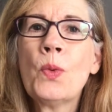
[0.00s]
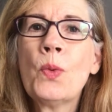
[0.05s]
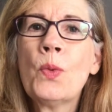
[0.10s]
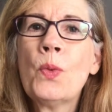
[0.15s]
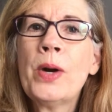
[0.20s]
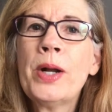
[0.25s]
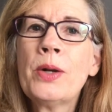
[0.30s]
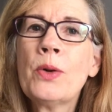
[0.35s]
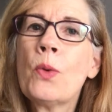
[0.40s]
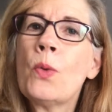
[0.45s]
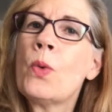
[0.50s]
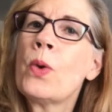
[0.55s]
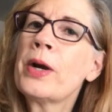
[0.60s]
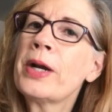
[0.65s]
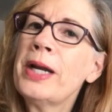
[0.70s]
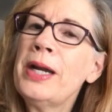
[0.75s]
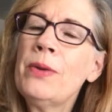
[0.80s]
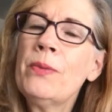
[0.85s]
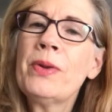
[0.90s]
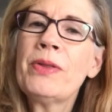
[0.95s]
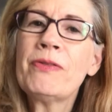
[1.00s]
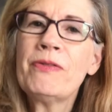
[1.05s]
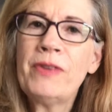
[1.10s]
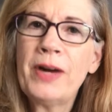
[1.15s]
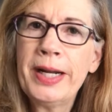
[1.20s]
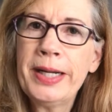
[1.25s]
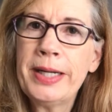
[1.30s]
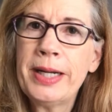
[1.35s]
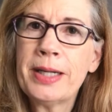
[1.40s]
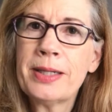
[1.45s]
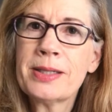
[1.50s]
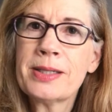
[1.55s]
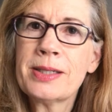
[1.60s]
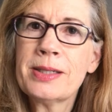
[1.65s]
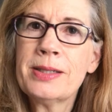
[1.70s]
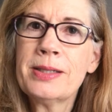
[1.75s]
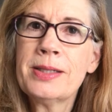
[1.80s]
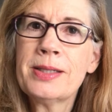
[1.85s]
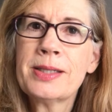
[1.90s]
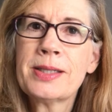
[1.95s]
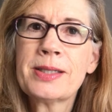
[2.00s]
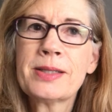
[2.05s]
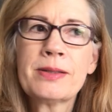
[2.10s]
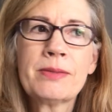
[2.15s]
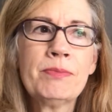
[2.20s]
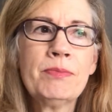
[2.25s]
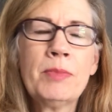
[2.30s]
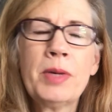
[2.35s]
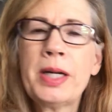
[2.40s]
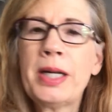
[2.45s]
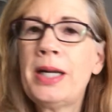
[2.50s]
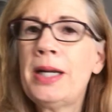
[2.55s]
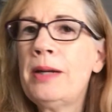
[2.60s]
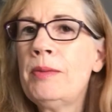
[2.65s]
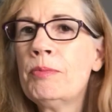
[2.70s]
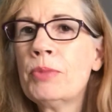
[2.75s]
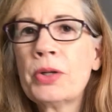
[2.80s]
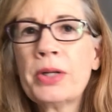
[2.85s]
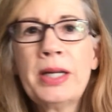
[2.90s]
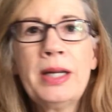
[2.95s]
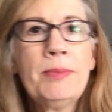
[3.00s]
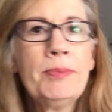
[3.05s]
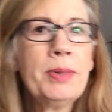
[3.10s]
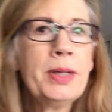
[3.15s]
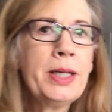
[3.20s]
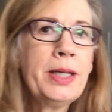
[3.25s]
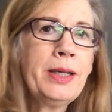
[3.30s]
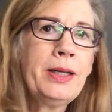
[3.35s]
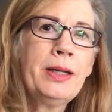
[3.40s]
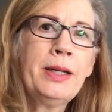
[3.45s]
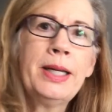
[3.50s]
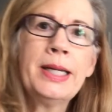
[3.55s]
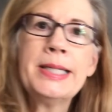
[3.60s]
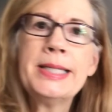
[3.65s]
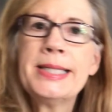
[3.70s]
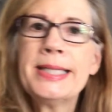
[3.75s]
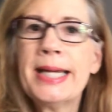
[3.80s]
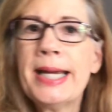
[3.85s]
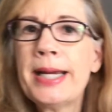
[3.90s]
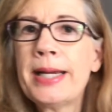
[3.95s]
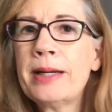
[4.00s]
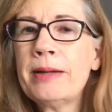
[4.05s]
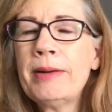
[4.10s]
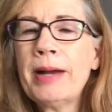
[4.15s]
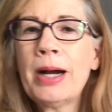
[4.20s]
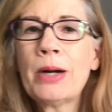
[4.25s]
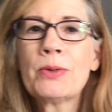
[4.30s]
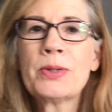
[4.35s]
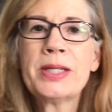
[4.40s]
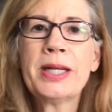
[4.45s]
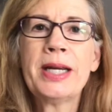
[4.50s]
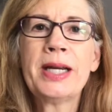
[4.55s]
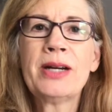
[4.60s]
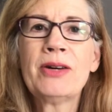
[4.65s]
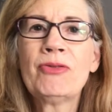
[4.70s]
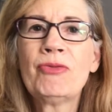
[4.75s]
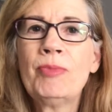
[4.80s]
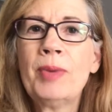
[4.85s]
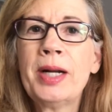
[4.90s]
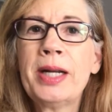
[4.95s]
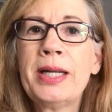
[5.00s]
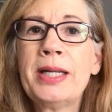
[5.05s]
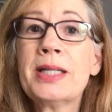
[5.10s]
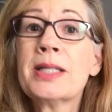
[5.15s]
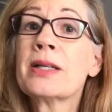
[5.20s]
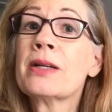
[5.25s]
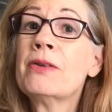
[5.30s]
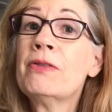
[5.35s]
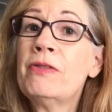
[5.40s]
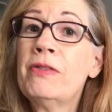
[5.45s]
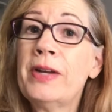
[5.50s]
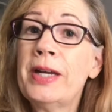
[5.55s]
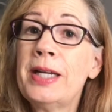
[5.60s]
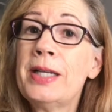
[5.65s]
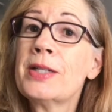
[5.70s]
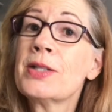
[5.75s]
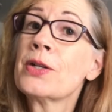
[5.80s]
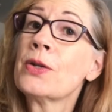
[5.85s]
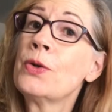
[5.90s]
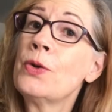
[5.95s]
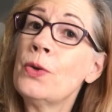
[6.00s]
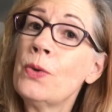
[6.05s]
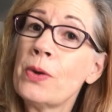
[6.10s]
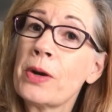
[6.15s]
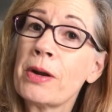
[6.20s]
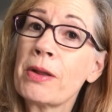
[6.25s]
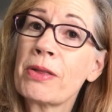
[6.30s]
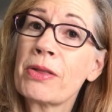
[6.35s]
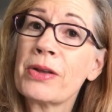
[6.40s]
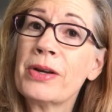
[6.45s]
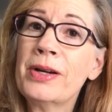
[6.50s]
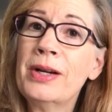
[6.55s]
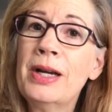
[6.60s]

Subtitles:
When working with finances, money, bookkeeping, intake and outtake of monies face north